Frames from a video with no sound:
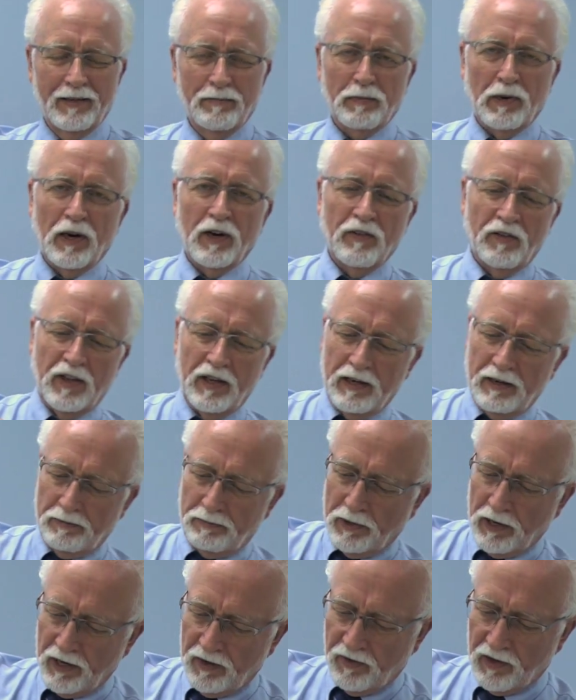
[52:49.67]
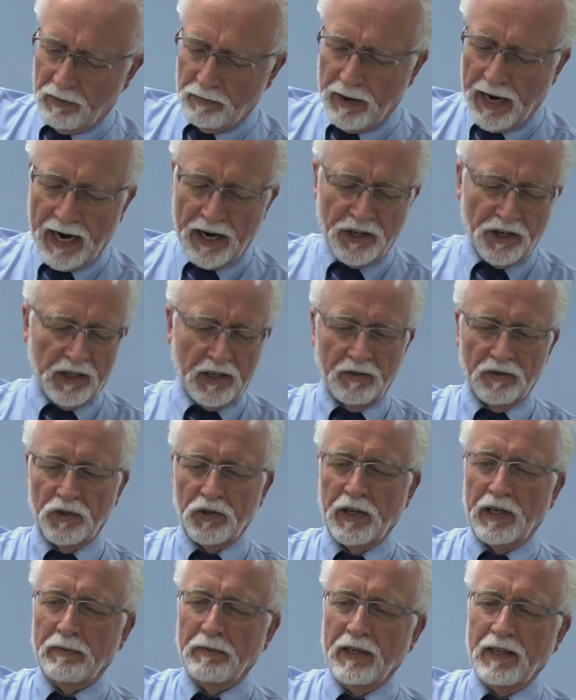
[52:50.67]
part of the, part of the magic of
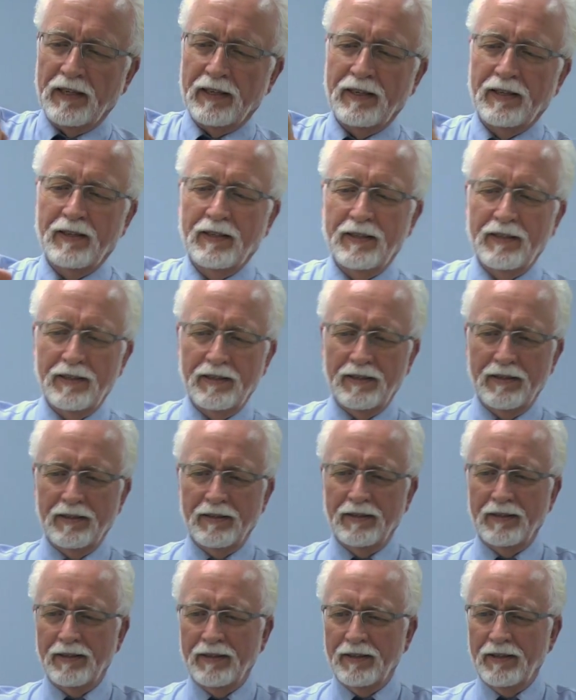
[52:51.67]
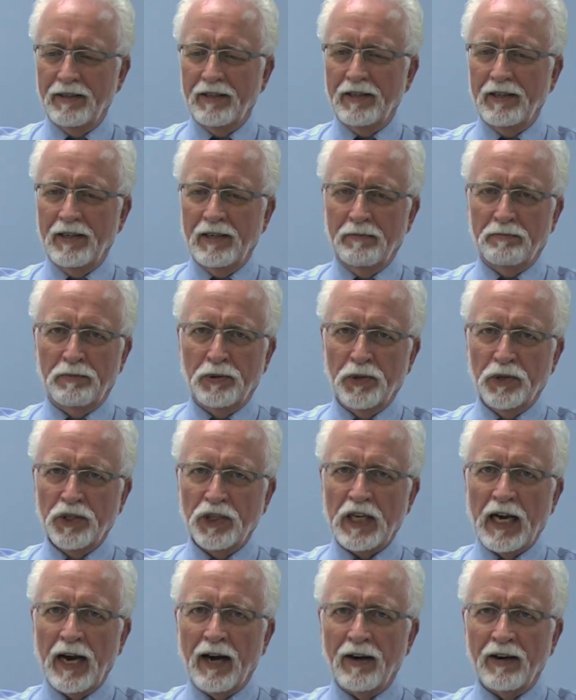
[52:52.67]
treatment, it
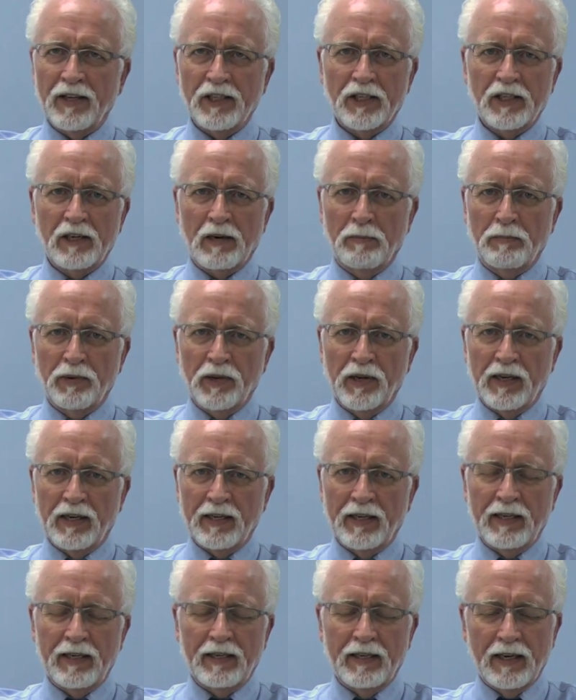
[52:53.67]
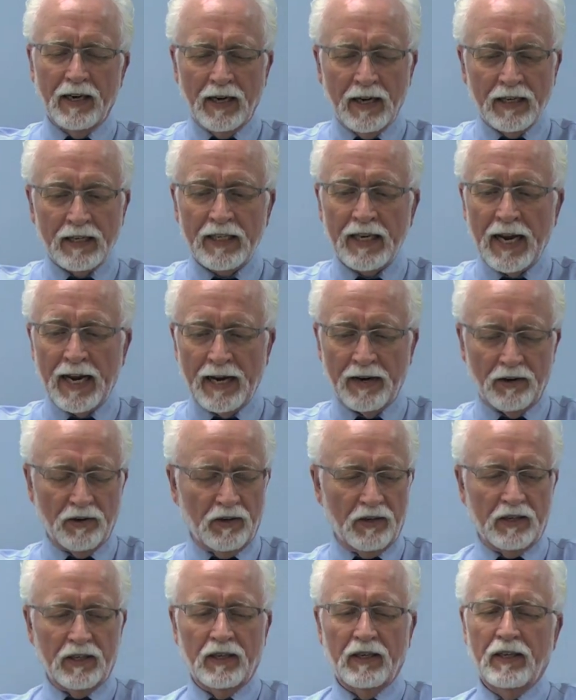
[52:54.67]
pulls out, it's completely
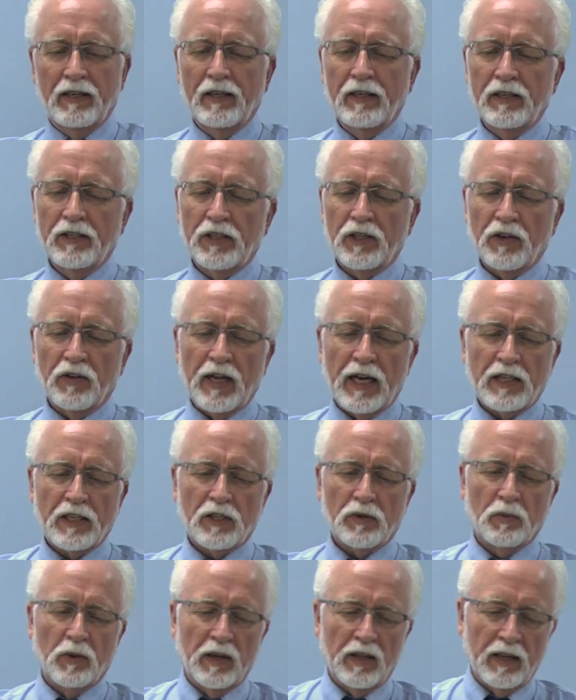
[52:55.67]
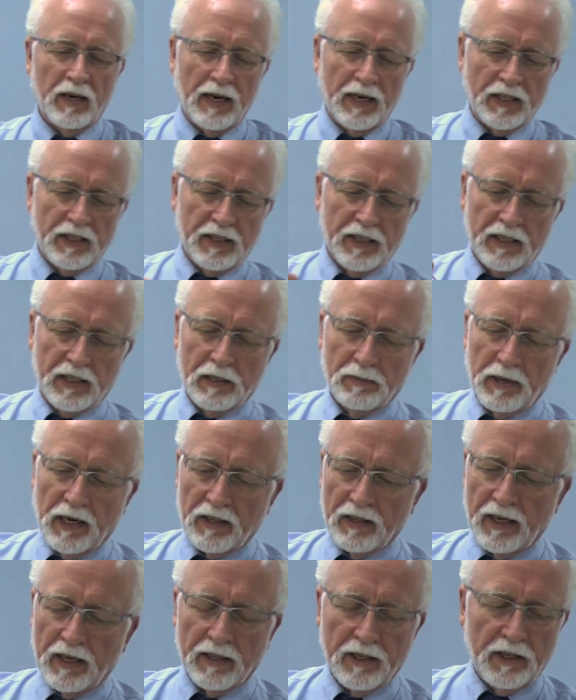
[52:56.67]
untangled. So that's one of the nice things
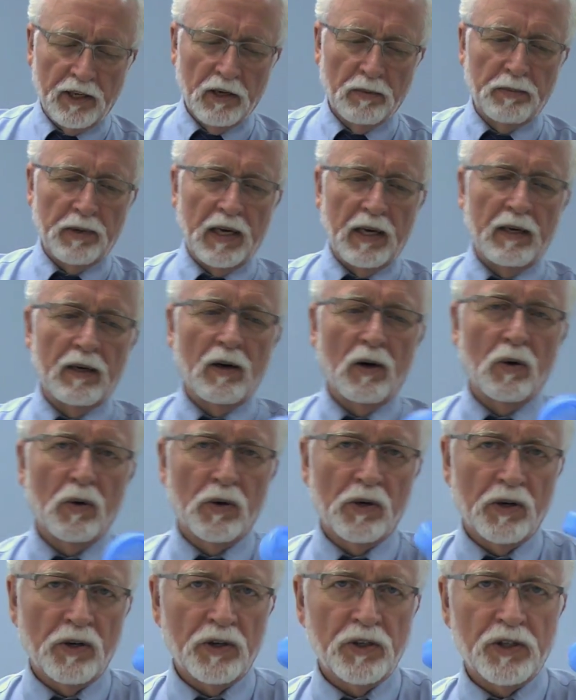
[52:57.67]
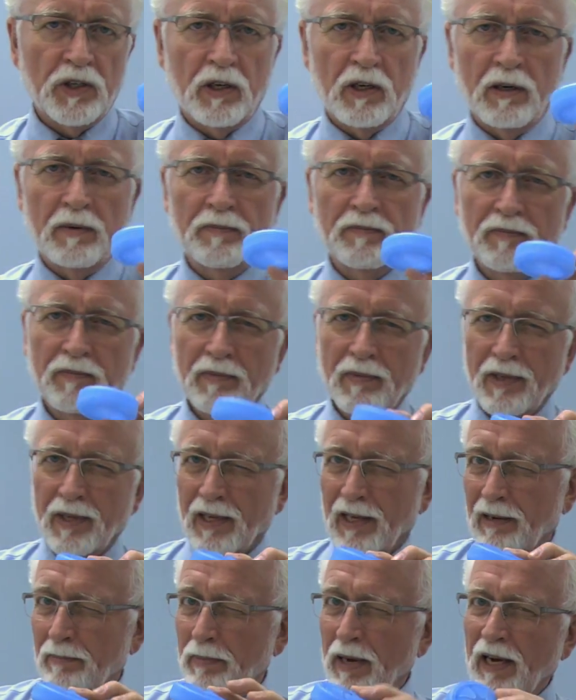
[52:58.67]
about that. The earbud holders are
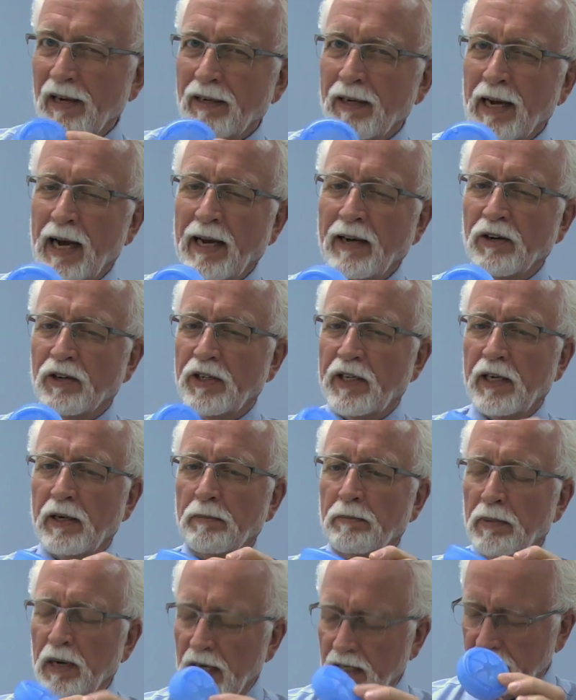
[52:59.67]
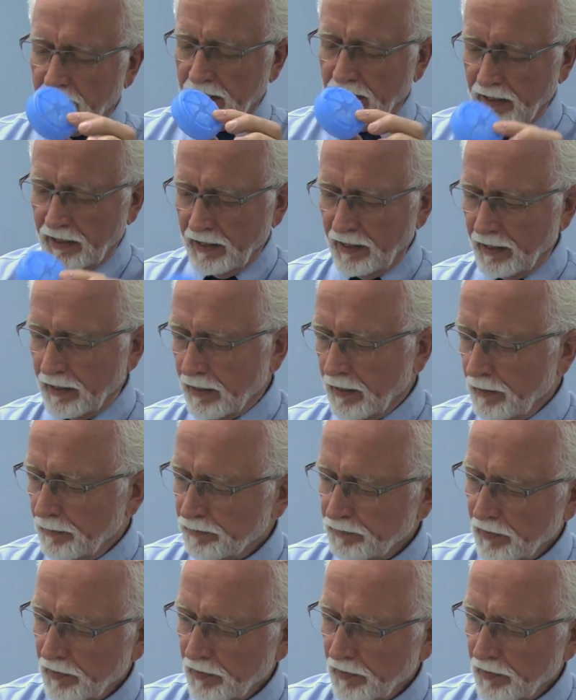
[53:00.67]
about nine or 10 bucks, I think.